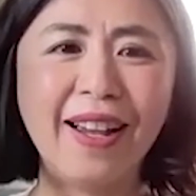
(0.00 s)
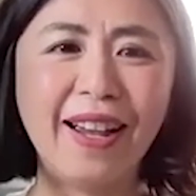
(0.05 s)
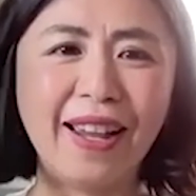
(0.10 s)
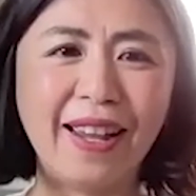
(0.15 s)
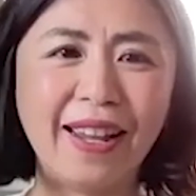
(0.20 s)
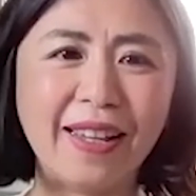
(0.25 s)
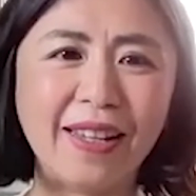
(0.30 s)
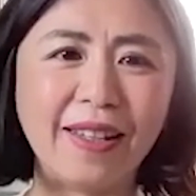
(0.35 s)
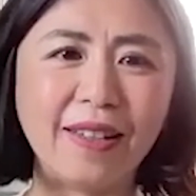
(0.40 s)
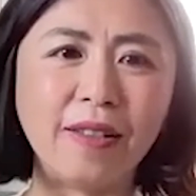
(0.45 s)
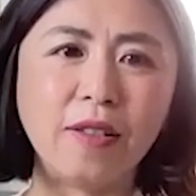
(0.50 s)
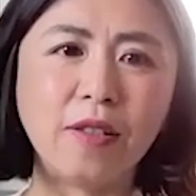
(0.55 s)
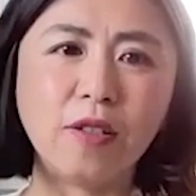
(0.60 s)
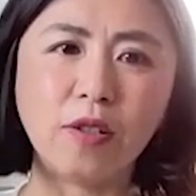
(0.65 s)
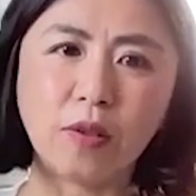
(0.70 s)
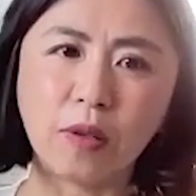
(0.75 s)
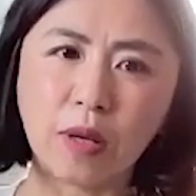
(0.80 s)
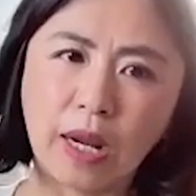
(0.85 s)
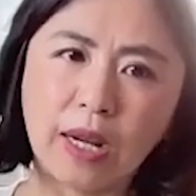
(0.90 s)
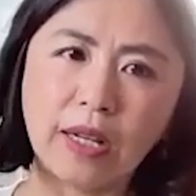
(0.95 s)
and
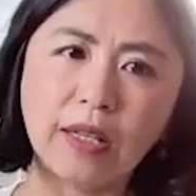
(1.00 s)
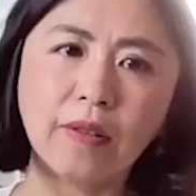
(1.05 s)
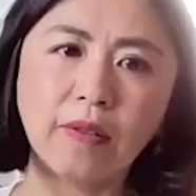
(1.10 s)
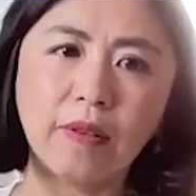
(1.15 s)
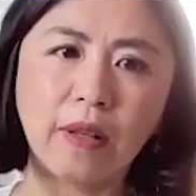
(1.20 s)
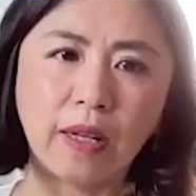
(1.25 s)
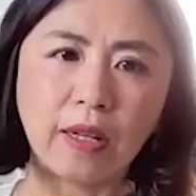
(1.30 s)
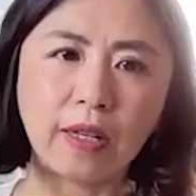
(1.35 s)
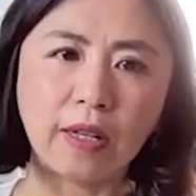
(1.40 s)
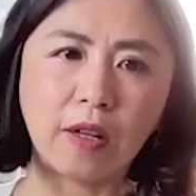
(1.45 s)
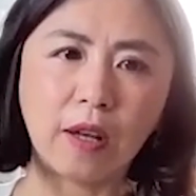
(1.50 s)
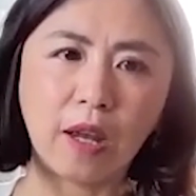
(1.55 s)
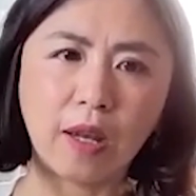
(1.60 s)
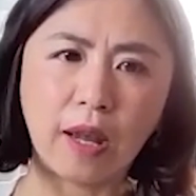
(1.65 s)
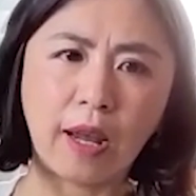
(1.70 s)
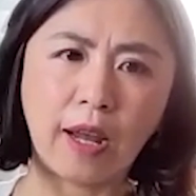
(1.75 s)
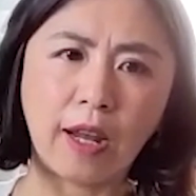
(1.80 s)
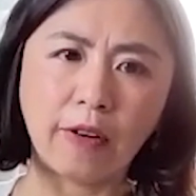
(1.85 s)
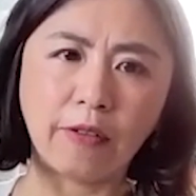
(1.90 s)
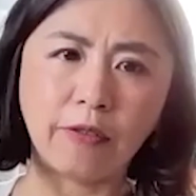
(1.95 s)
to kind of like
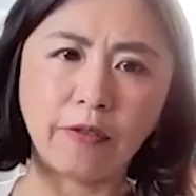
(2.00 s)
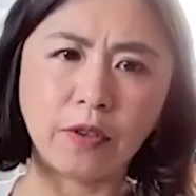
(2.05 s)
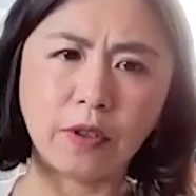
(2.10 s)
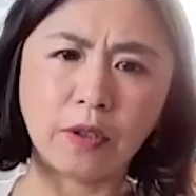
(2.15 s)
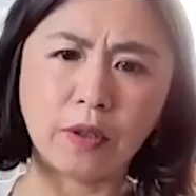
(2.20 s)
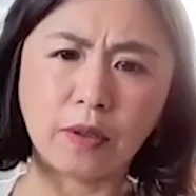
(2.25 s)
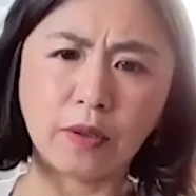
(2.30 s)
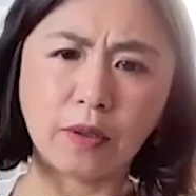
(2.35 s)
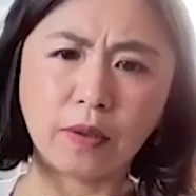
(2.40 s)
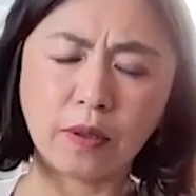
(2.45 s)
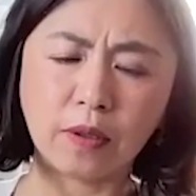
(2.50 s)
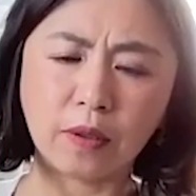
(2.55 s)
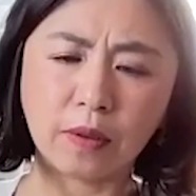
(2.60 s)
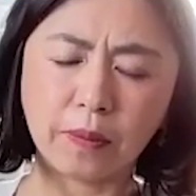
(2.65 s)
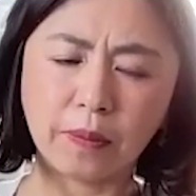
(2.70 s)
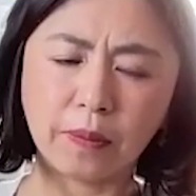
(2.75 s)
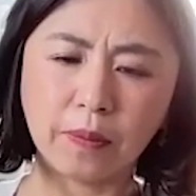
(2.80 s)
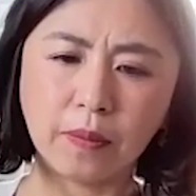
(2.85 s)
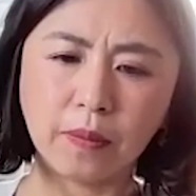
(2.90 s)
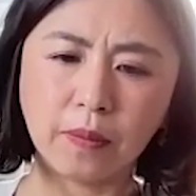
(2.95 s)
have
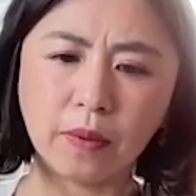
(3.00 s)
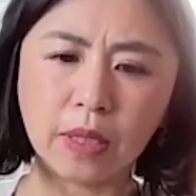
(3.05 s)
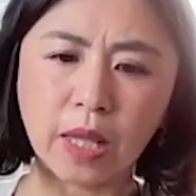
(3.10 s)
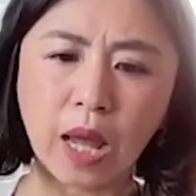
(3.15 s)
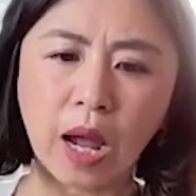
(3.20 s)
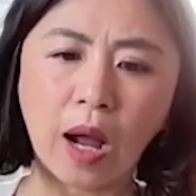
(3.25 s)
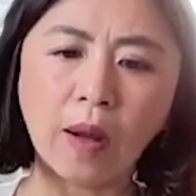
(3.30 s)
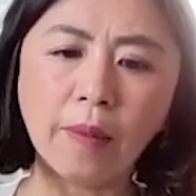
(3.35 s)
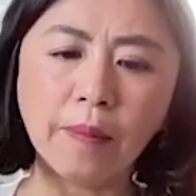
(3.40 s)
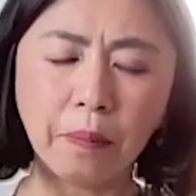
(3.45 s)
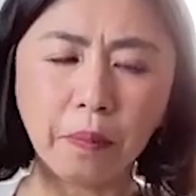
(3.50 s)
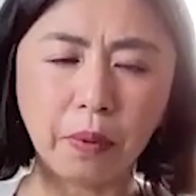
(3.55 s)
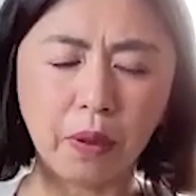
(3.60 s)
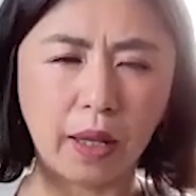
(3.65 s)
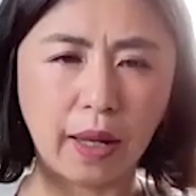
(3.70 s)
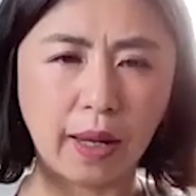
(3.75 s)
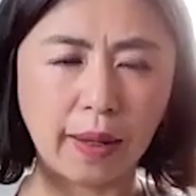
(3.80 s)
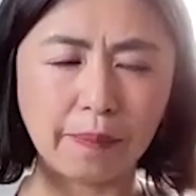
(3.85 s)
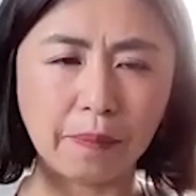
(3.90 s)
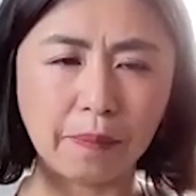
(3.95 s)
the
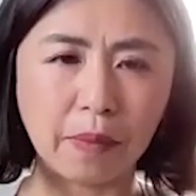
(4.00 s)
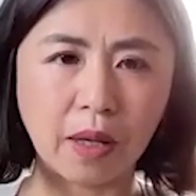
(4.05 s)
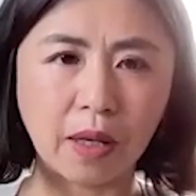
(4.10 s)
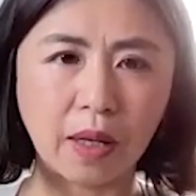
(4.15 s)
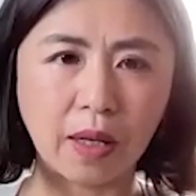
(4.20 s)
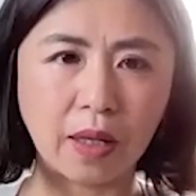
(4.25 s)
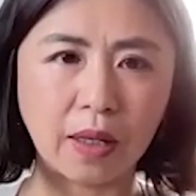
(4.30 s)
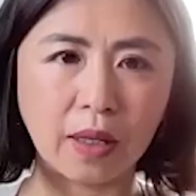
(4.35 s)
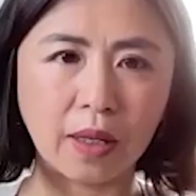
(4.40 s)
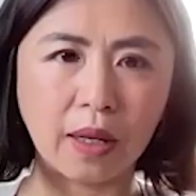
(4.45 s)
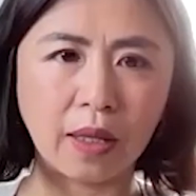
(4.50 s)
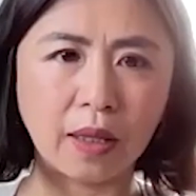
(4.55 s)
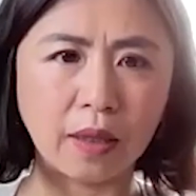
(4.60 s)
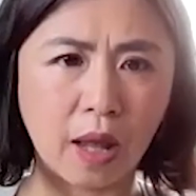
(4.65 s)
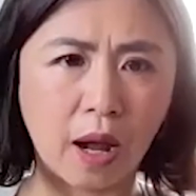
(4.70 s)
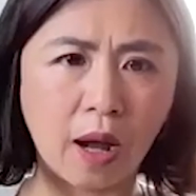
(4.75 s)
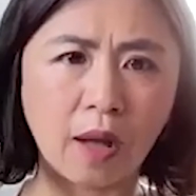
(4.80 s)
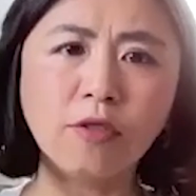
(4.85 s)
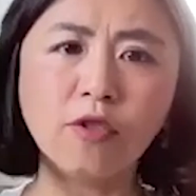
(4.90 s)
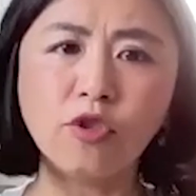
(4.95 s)
non-blaming and
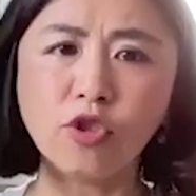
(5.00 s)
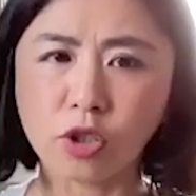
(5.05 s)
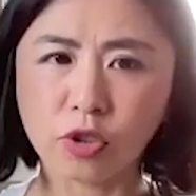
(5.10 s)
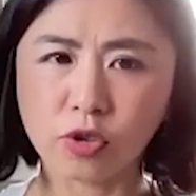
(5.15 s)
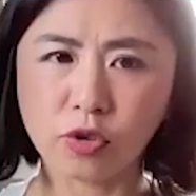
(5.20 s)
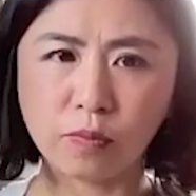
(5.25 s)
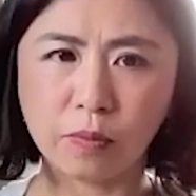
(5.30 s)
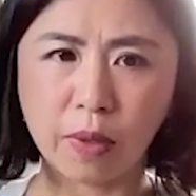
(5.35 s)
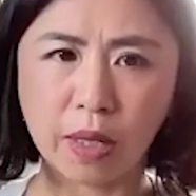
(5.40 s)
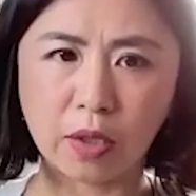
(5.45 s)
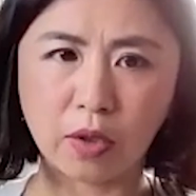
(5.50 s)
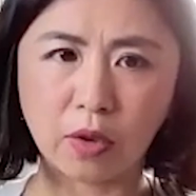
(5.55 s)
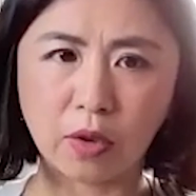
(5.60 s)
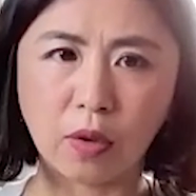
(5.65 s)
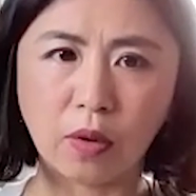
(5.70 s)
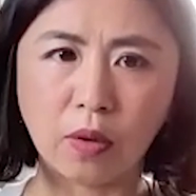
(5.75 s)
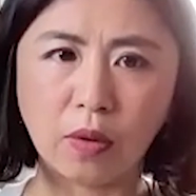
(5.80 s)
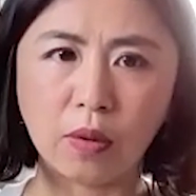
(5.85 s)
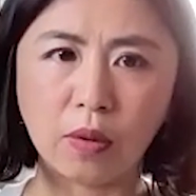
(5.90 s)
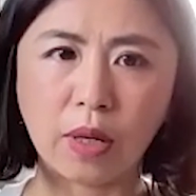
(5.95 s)

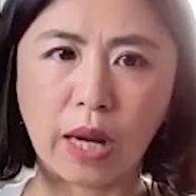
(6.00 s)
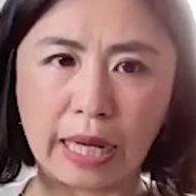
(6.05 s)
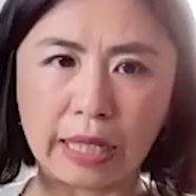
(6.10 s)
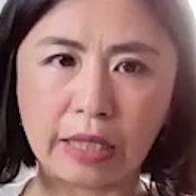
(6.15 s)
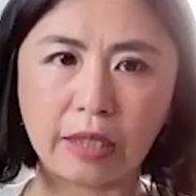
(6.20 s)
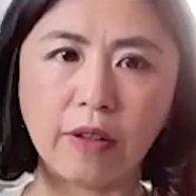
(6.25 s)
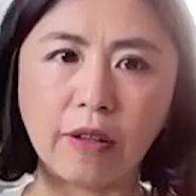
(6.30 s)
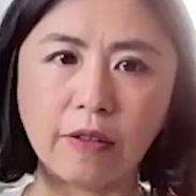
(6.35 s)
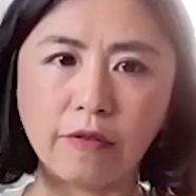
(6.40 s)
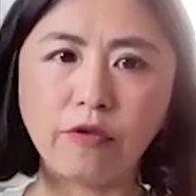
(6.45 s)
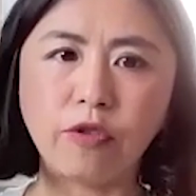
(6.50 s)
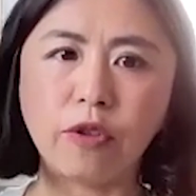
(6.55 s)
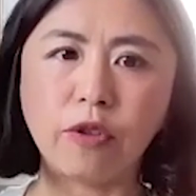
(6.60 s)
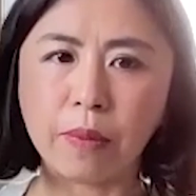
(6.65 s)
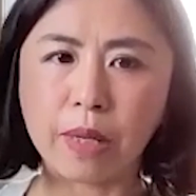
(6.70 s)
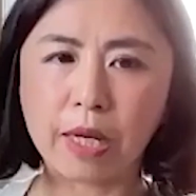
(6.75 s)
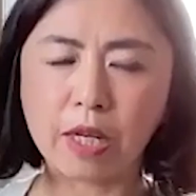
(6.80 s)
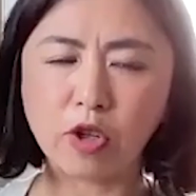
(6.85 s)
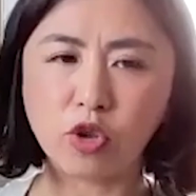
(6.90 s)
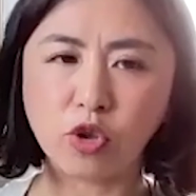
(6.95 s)
non-judgmental kind of
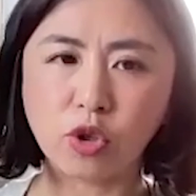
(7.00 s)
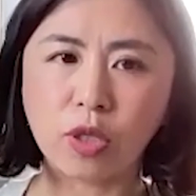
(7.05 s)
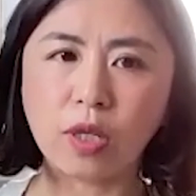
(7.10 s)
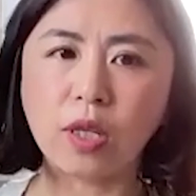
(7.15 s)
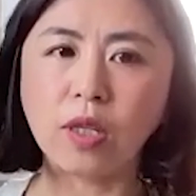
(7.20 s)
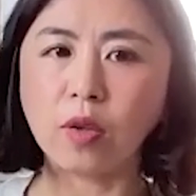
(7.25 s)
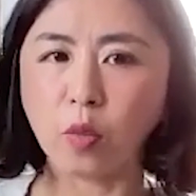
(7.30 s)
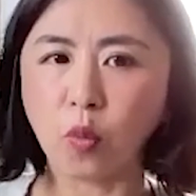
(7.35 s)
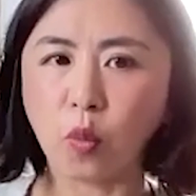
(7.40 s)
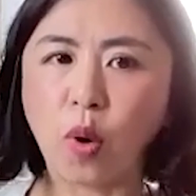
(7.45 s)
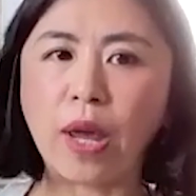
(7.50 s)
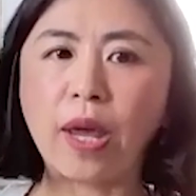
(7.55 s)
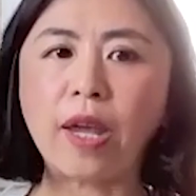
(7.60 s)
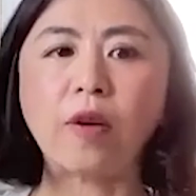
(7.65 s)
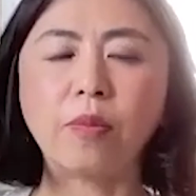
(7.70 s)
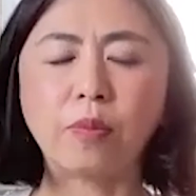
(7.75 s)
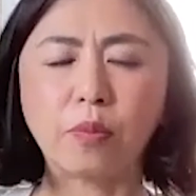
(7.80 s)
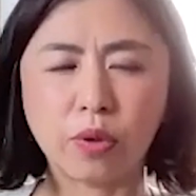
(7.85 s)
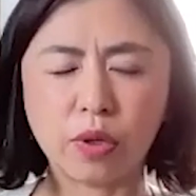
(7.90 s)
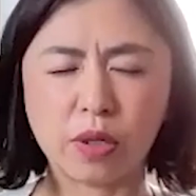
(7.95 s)
information and the way
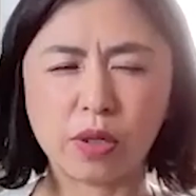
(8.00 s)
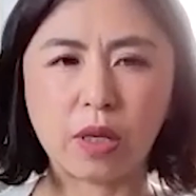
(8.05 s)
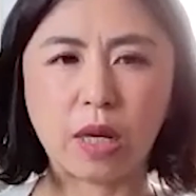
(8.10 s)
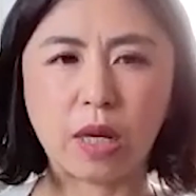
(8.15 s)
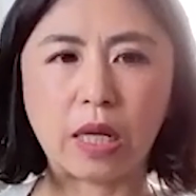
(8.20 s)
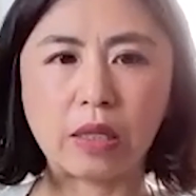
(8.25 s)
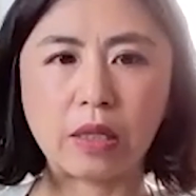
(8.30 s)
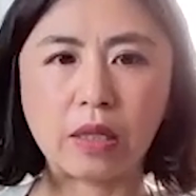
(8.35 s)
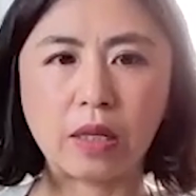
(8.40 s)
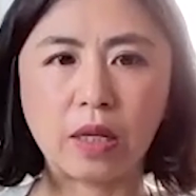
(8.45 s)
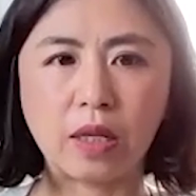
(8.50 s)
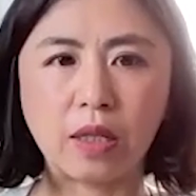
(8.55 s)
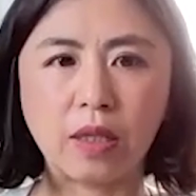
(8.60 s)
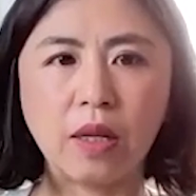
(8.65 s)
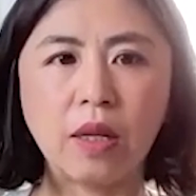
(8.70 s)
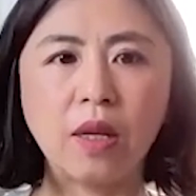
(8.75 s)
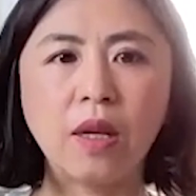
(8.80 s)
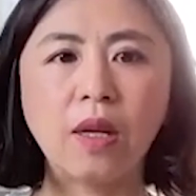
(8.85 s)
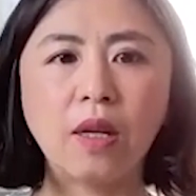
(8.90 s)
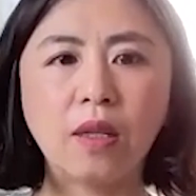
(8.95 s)
of
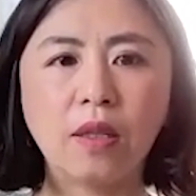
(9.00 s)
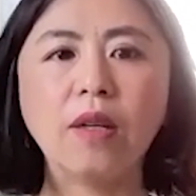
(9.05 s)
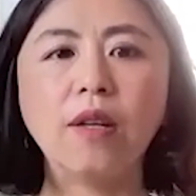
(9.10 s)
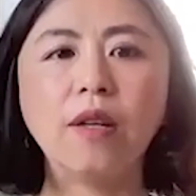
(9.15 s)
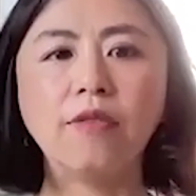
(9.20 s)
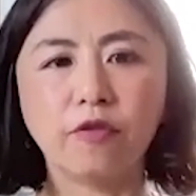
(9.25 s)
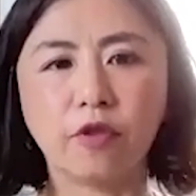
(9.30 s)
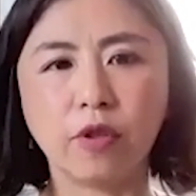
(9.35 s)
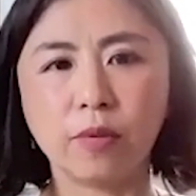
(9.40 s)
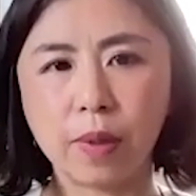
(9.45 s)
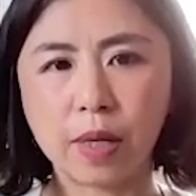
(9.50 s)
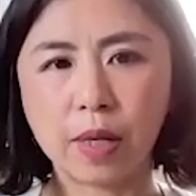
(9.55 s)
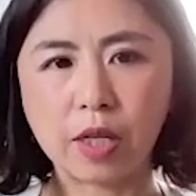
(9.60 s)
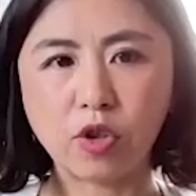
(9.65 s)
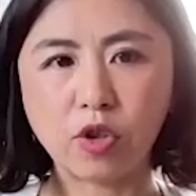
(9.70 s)
presenting the information